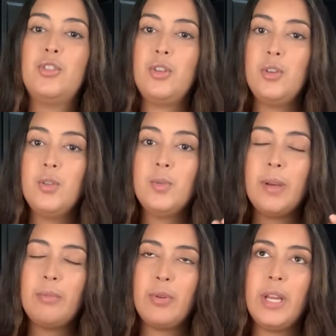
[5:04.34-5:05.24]
to use my
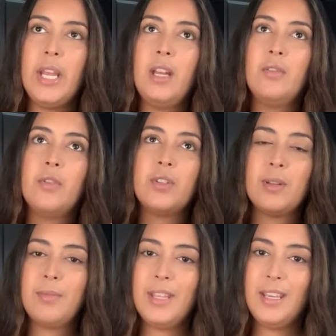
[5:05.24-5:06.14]
brain for
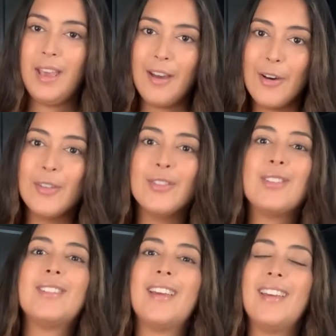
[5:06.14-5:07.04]
something else
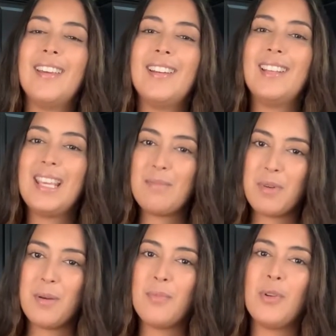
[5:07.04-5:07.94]
and keep
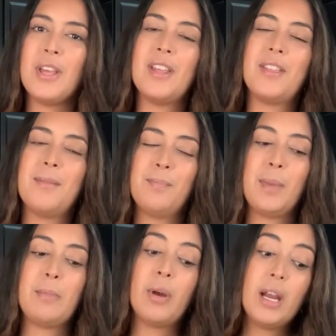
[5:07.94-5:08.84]
up with my
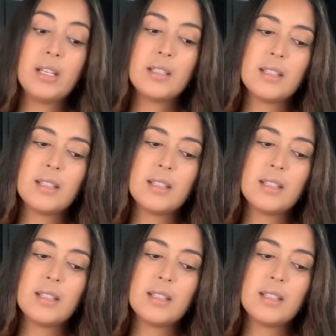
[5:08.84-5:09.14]
practice,